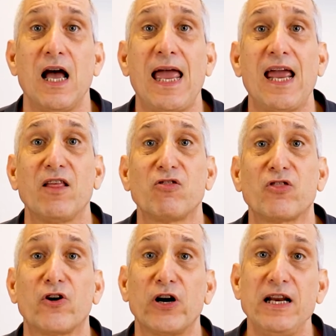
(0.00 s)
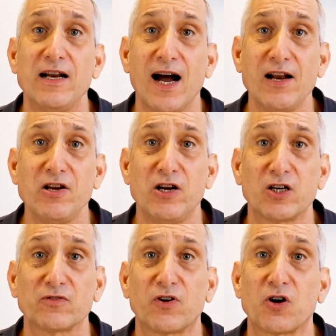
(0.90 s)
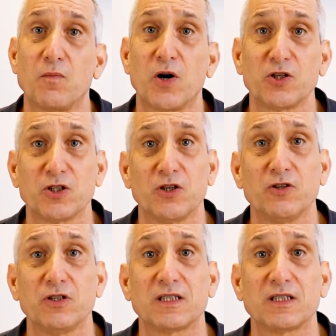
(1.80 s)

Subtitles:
and 39 years for commercial,